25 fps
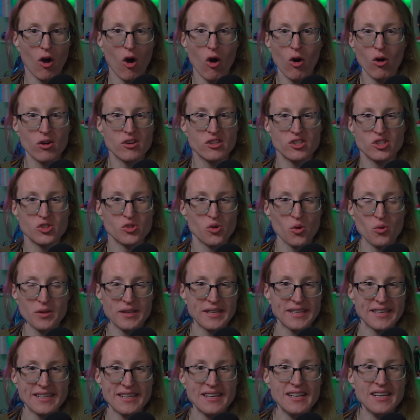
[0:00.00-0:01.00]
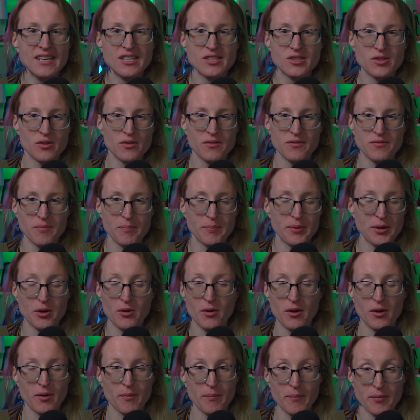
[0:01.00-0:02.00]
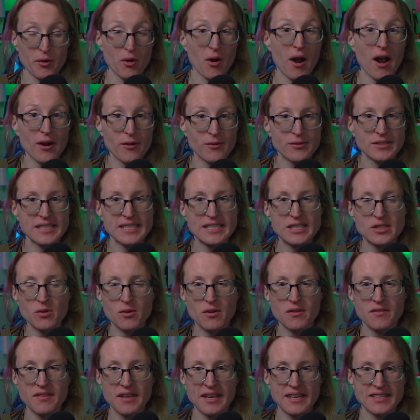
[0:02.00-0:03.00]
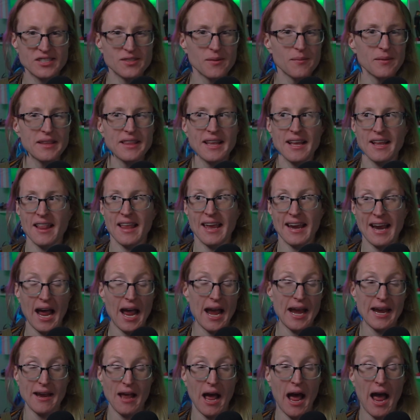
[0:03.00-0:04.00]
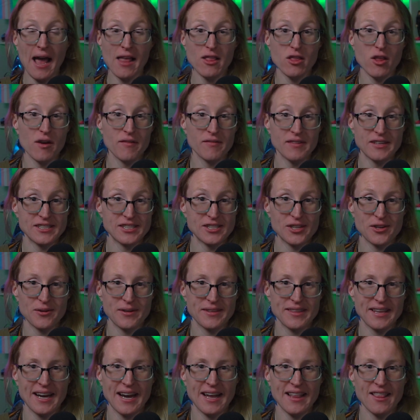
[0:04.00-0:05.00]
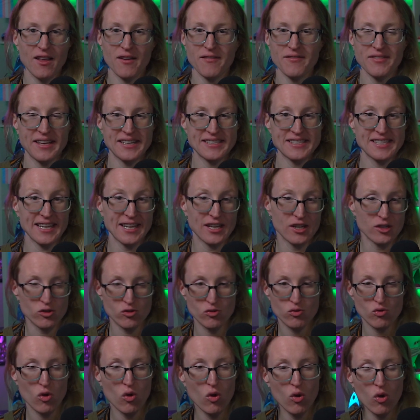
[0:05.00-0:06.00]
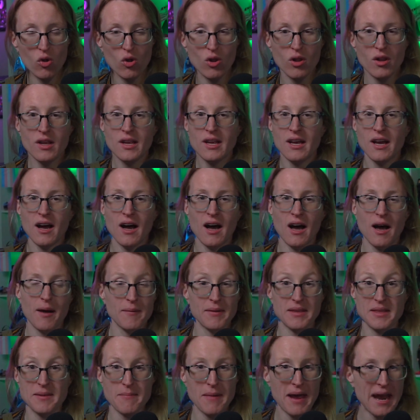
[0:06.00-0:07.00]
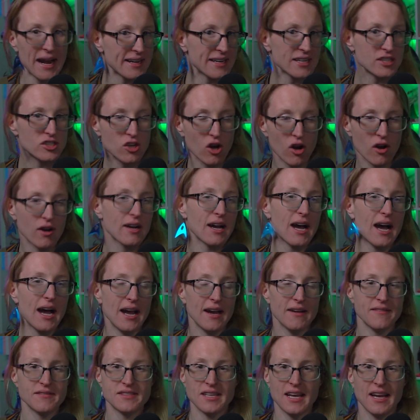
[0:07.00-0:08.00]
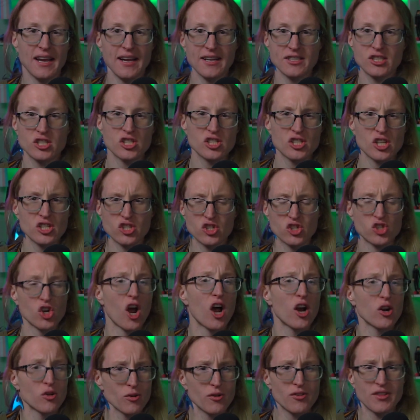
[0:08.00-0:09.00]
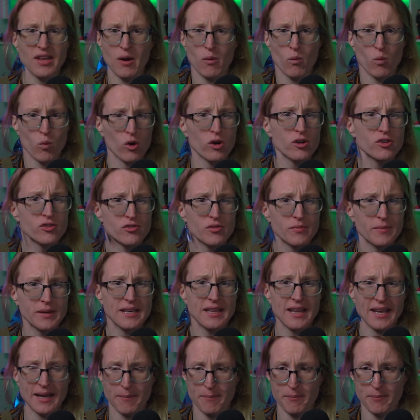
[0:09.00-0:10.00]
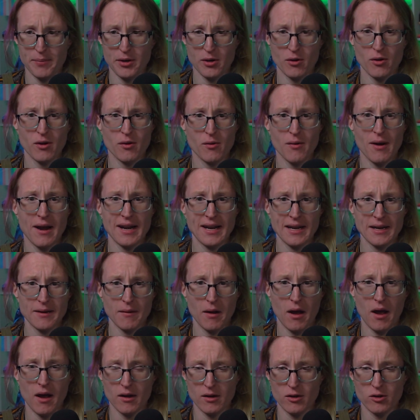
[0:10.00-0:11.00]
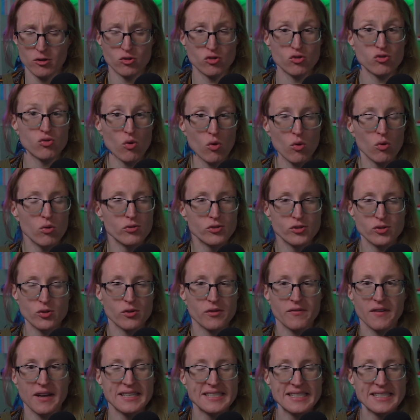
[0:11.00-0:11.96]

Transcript: all-controlling sort of bureaucracy sort of thing. Something that like I love, considering that I love things like Control and the Magnus Archives. It's just a genre that works for me, like bureaucratic control sort of